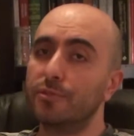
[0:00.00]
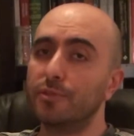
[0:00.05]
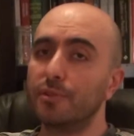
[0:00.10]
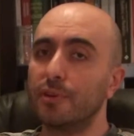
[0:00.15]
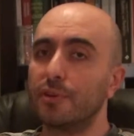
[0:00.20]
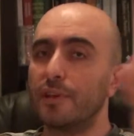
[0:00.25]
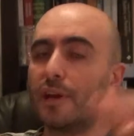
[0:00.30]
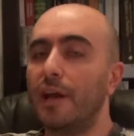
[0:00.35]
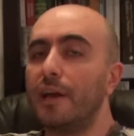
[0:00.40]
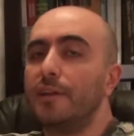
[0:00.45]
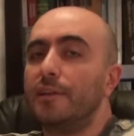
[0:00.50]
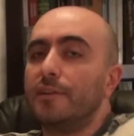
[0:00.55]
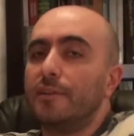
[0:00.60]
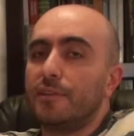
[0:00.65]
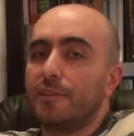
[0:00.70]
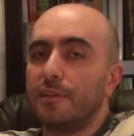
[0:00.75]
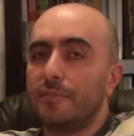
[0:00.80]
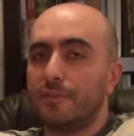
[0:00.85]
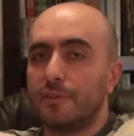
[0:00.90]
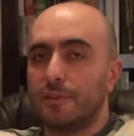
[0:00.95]
glutathione in
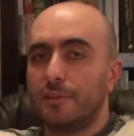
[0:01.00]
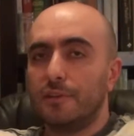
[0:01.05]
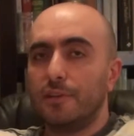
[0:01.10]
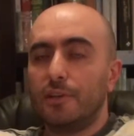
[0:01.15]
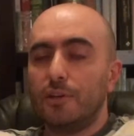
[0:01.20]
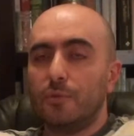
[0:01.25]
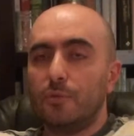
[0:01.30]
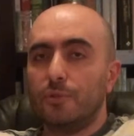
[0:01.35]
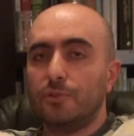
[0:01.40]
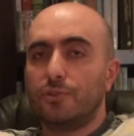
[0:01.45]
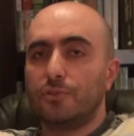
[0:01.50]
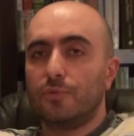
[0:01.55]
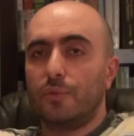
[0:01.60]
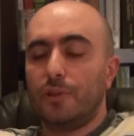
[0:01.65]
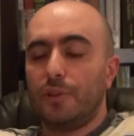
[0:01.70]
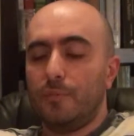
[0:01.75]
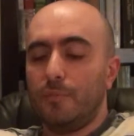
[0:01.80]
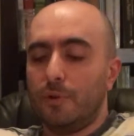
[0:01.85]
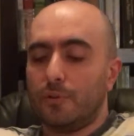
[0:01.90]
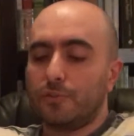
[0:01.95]
the liver, which is
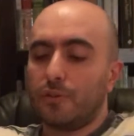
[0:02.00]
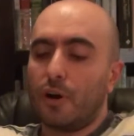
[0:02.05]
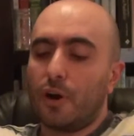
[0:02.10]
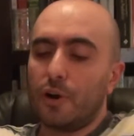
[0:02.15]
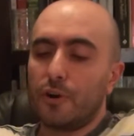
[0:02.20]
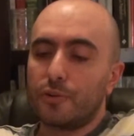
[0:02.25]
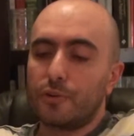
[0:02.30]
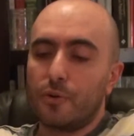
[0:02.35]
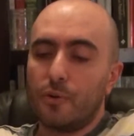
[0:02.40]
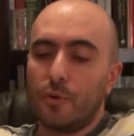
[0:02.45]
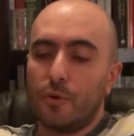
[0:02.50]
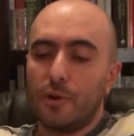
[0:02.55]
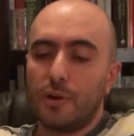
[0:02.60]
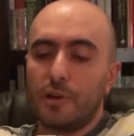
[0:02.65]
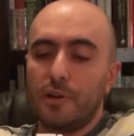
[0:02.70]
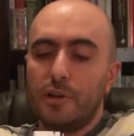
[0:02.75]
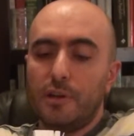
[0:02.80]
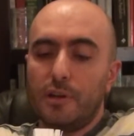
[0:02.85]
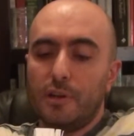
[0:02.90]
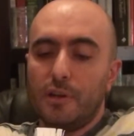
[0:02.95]
one of the most
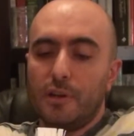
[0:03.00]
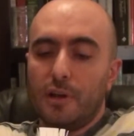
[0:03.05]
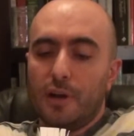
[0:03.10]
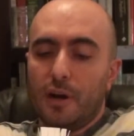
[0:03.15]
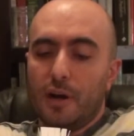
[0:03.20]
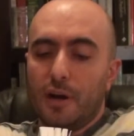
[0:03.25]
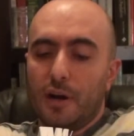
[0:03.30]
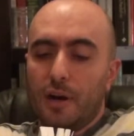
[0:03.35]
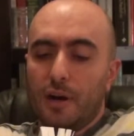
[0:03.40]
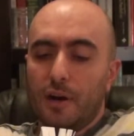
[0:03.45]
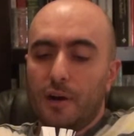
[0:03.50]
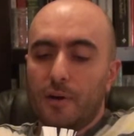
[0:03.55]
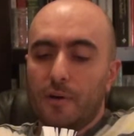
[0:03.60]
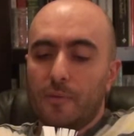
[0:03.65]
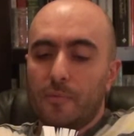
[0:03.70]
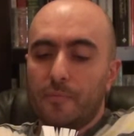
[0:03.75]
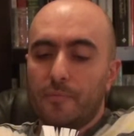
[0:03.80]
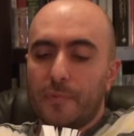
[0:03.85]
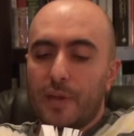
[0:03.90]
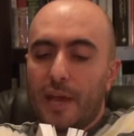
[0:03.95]
hardcore
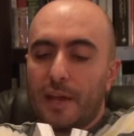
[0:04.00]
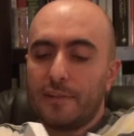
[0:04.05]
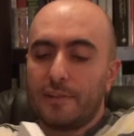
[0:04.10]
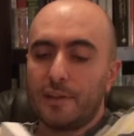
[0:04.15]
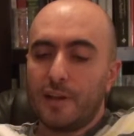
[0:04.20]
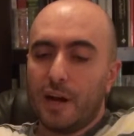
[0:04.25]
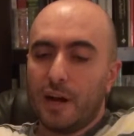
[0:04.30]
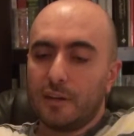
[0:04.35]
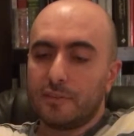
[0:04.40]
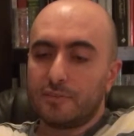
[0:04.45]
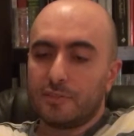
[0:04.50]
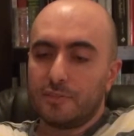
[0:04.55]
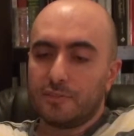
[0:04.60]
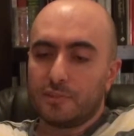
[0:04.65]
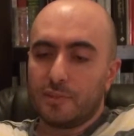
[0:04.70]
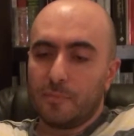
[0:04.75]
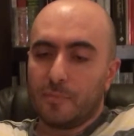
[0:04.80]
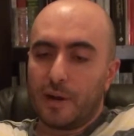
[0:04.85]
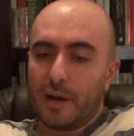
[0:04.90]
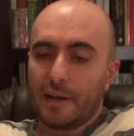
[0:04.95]

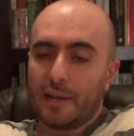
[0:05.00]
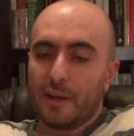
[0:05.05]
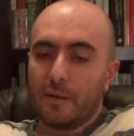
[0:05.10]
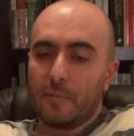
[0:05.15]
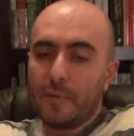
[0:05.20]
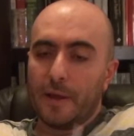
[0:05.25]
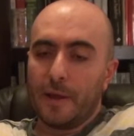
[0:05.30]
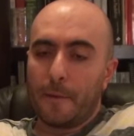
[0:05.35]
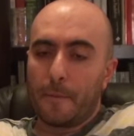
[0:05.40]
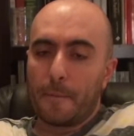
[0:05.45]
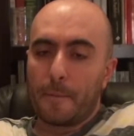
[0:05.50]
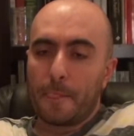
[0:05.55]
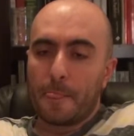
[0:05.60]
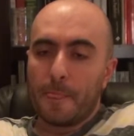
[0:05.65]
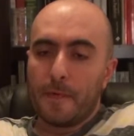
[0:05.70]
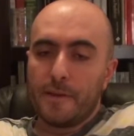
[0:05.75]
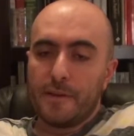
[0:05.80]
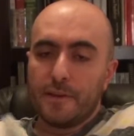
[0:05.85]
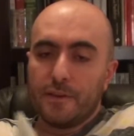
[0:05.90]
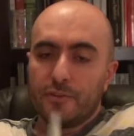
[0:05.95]
antioxidants the body can make.
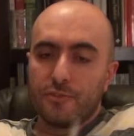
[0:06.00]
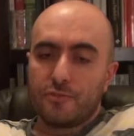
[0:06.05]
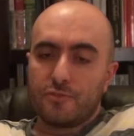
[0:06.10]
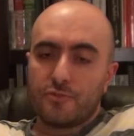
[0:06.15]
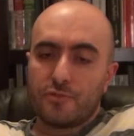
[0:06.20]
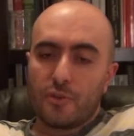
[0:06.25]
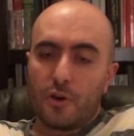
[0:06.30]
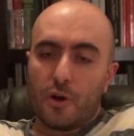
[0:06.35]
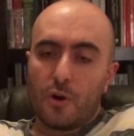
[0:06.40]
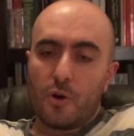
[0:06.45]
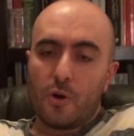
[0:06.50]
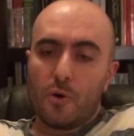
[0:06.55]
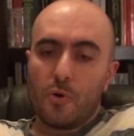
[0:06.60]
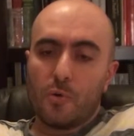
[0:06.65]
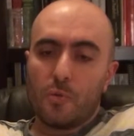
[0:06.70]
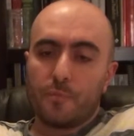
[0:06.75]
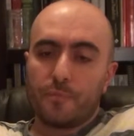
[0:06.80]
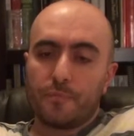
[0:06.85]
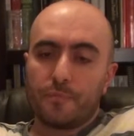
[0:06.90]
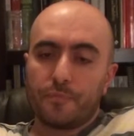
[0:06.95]

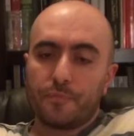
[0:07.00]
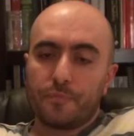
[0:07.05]
So